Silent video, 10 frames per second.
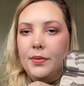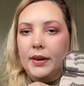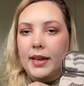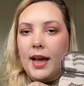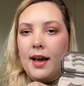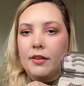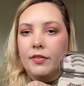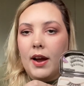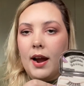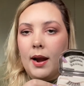that I
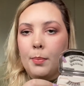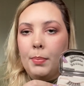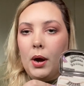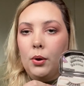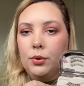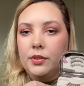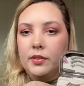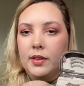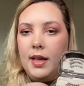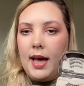have are
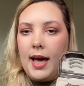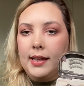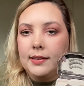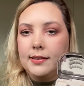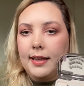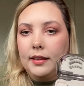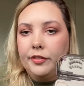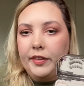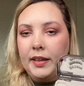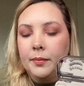Pose and
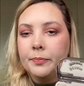Selfie.